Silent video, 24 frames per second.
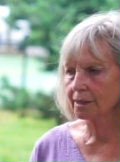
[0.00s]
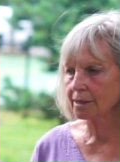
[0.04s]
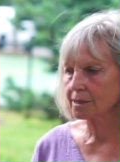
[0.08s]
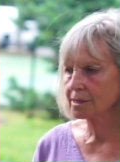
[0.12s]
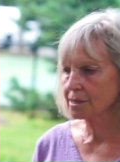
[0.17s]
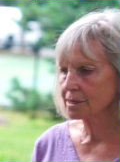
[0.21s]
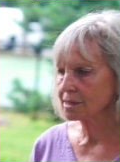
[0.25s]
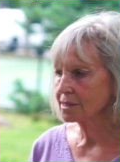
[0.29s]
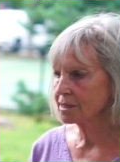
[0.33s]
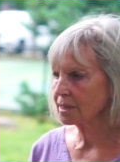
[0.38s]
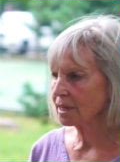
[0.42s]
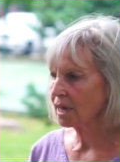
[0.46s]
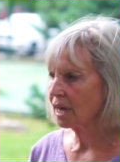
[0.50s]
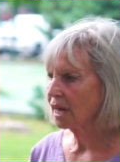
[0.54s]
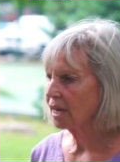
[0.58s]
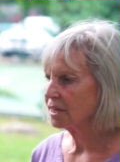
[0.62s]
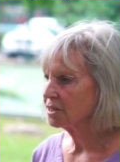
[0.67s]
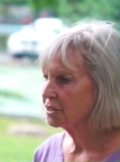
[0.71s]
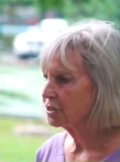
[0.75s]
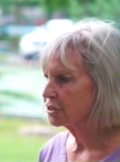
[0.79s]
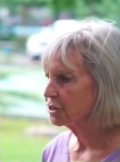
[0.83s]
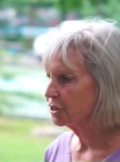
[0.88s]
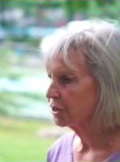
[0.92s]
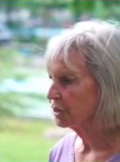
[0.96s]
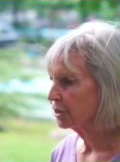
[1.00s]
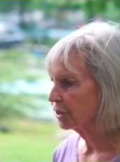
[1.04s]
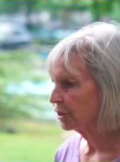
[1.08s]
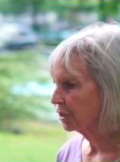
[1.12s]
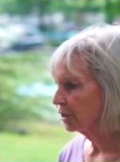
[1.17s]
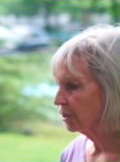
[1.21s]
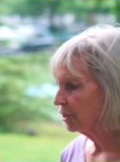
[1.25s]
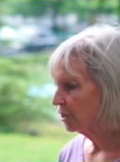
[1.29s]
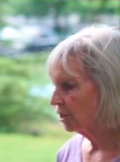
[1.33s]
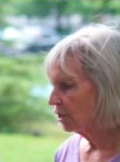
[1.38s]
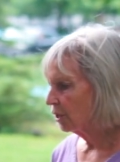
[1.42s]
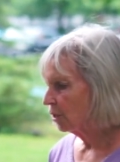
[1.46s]
this last
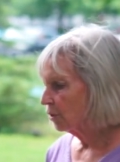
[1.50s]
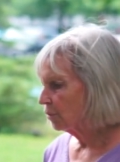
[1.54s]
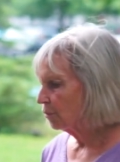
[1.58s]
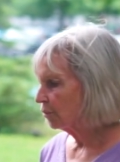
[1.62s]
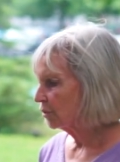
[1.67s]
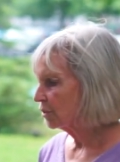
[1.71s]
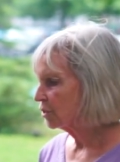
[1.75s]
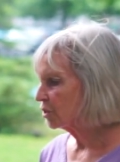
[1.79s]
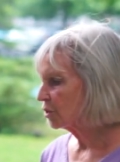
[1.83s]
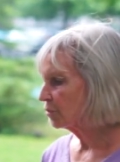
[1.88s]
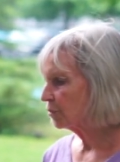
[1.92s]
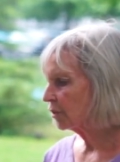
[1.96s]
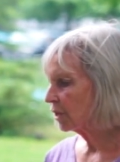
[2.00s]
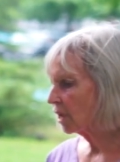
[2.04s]
year with some